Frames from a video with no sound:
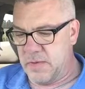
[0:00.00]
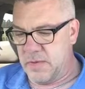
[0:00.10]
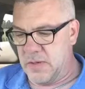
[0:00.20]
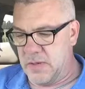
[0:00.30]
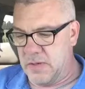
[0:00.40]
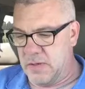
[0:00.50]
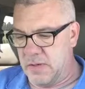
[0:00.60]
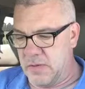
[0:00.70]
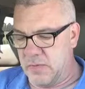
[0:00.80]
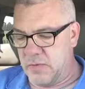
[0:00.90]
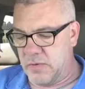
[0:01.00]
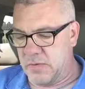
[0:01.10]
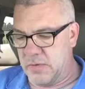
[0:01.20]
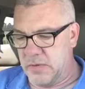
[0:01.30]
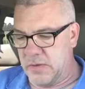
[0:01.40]
And
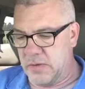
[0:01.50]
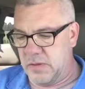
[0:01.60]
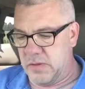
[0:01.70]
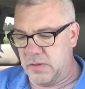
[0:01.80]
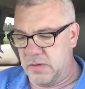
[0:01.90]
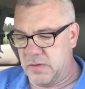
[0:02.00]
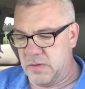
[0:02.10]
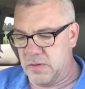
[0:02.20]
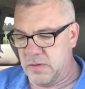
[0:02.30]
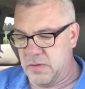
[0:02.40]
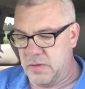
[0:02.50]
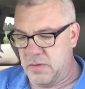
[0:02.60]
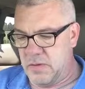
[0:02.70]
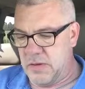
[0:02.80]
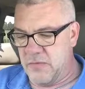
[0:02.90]
probably.
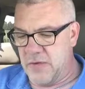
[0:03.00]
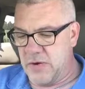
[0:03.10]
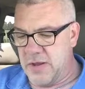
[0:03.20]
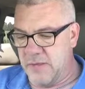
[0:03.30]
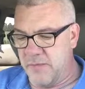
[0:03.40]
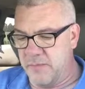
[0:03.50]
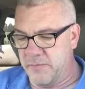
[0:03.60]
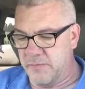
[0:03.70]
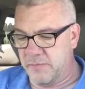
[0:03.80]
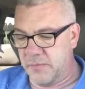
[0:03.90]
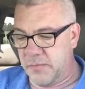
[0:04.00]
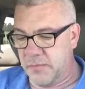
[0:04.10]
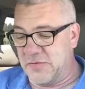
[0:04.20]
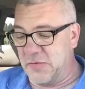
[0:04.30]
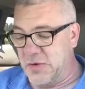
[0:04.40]
And there I am,
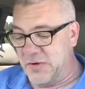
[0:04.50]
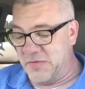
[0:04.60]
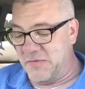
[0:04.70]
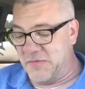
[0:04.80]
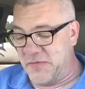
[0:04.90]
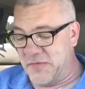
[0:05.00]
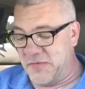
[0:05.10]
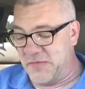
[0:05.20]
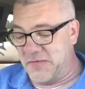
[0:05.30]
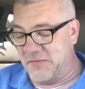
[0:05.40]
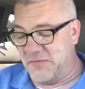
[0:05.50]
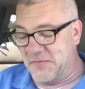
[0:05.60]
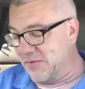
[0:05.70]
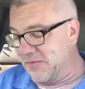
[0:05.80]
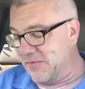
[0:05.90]
255
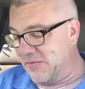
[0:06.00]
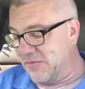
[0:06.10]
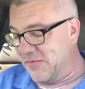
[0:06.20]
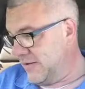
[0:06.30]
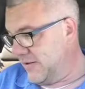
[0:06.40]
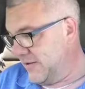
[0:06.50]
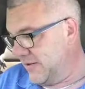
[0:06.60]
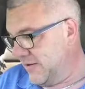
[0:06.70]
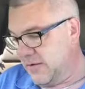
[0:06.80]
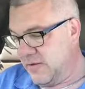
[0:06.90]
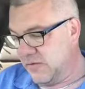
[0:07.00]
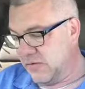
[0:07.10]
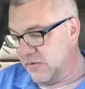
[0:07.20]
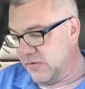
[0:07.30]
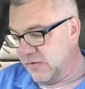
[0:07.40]
meters away. So
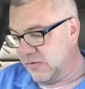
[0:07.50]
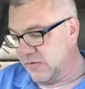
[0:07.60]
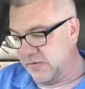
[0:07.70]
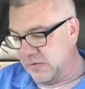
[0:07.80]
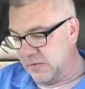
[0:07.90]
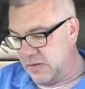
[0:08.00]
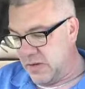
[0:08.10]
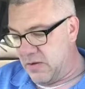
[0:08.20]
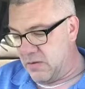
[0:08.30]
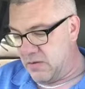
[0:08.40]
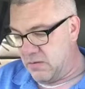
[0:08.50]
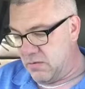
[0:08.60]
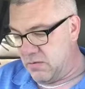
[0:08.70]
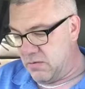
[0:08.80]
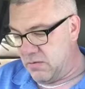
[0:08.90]
it's pretty awesome. Now,
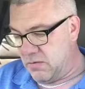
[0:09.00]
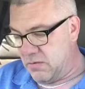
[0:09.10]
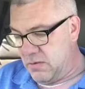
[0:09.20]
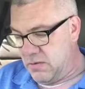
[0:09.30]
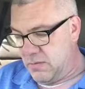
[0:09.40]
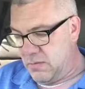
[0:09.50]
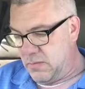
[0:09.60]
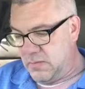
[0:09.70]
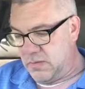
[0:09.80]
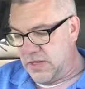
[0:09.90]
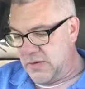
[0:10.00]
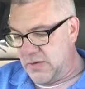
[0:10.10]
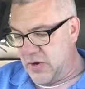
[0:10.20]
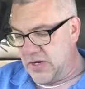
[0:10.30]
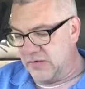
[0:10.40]
keep
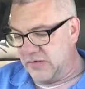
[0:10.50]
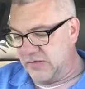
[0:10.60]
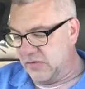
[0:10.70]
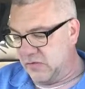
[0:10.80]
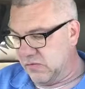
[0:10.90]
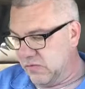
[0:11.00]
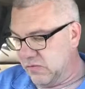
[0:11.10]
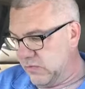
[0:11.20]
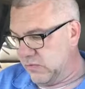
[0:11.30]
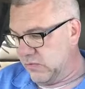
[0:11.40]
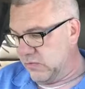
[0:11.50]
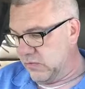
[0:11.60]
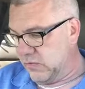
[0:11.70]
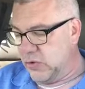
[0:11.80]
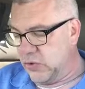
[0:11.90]
in mind it's digital zoom, so you
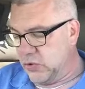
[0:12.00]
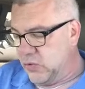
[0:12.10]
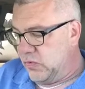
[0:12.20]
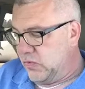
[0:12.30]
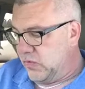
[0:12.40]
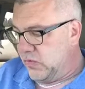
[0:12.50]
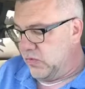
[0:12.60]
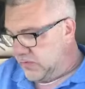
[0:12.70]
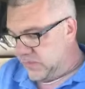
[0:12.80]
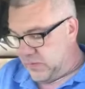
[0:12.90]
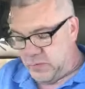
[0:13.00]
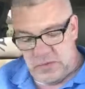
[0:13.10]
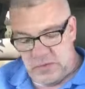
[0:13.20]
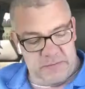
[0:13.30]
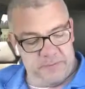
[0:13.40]
will lose
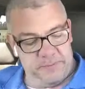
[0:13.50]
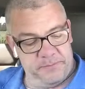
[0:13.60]
some.